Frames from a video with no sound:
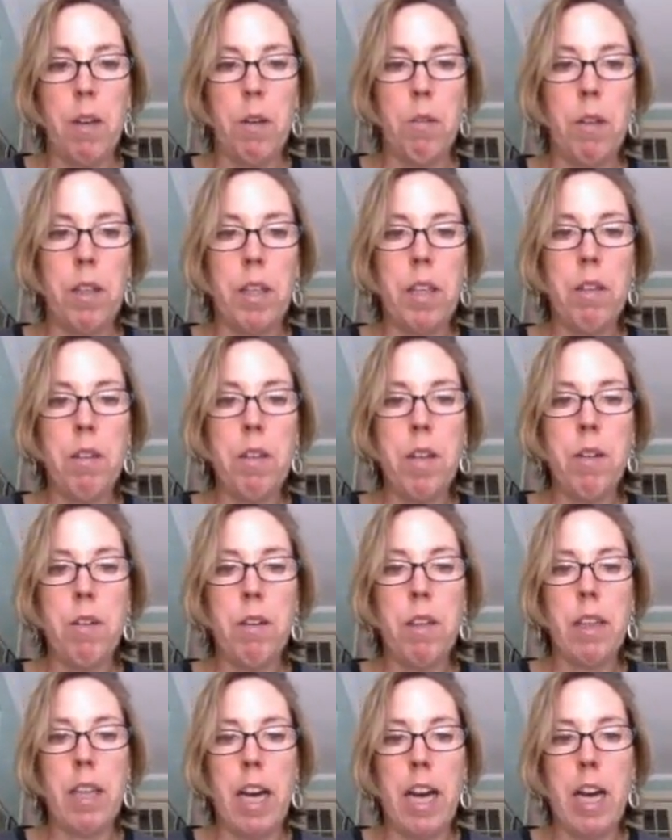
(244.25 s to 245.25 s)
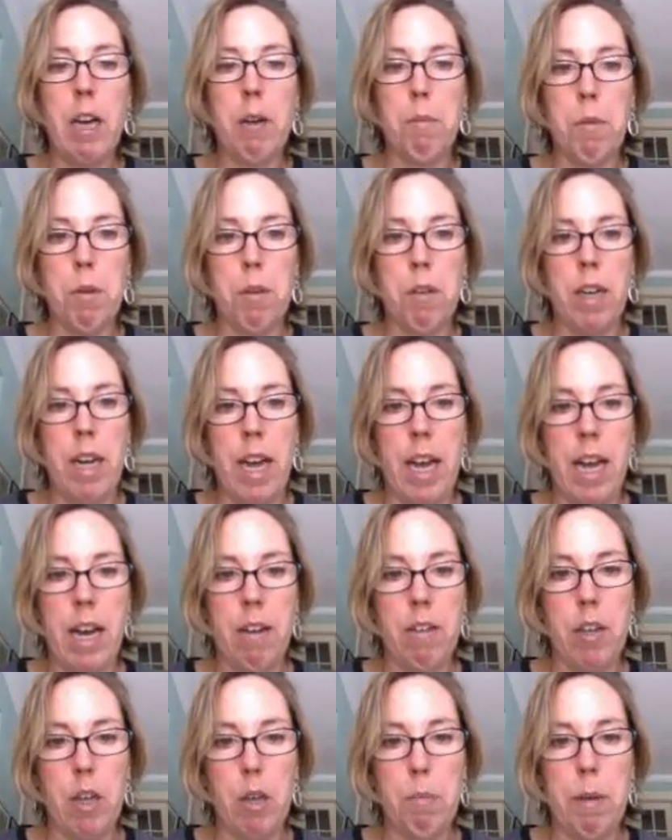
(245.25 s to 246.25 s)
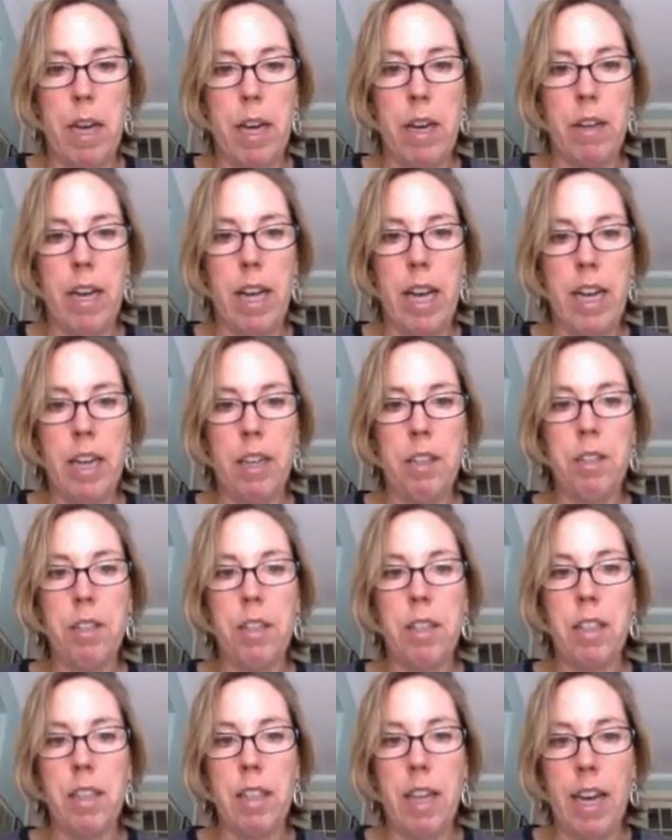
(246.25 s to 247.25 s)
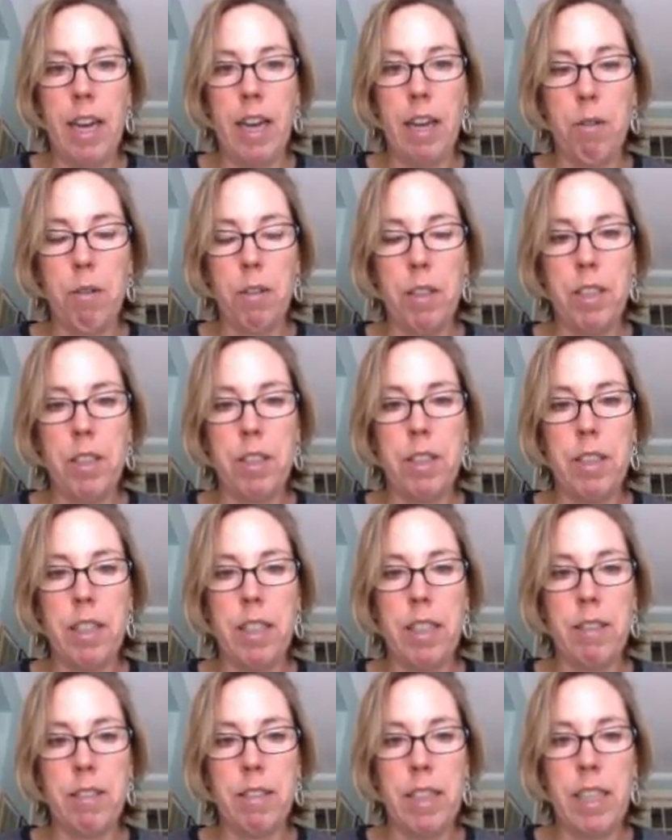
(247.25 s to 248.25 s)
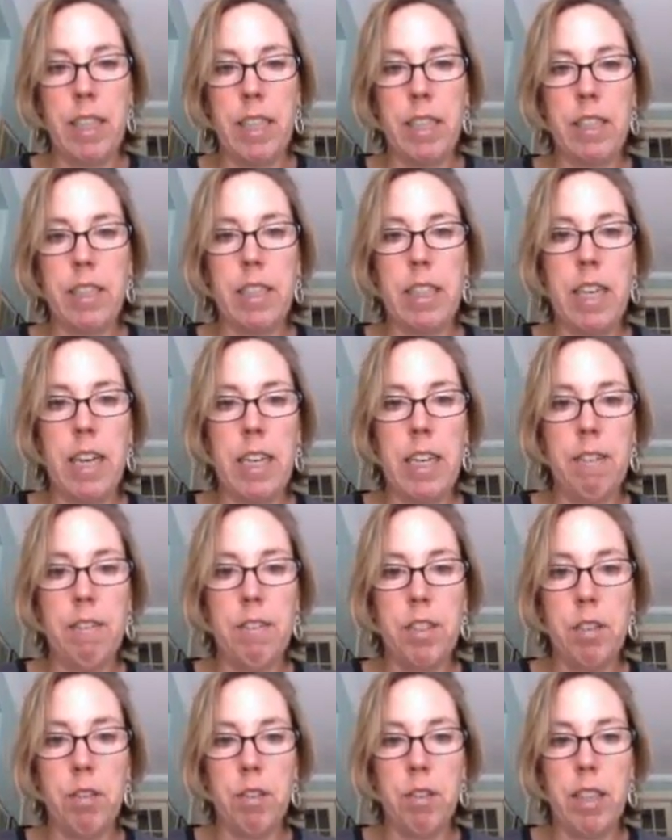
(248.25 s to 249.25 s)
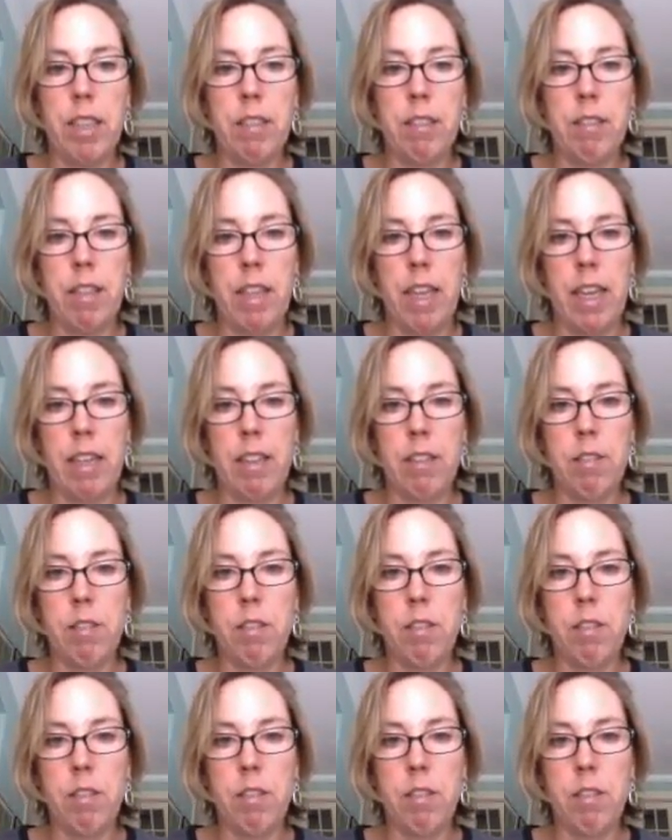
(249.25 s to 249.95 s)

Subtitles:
Well, you know a lot more now about actually the language that is needed to kind of do these things.